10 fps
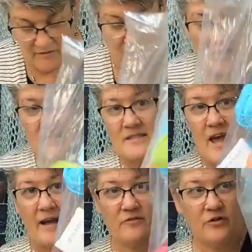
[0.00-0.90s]
I've got a
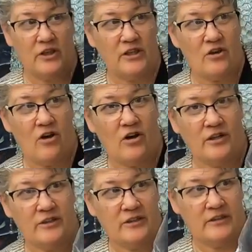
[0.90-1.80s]
sack full of
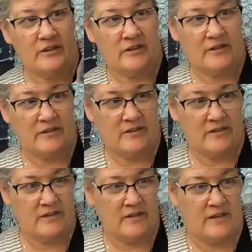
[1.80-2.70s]
yarn.
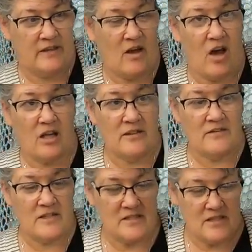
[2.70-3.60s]
All
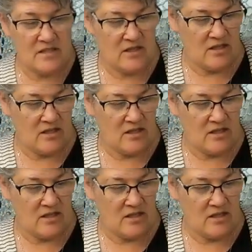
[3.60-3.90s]
of this is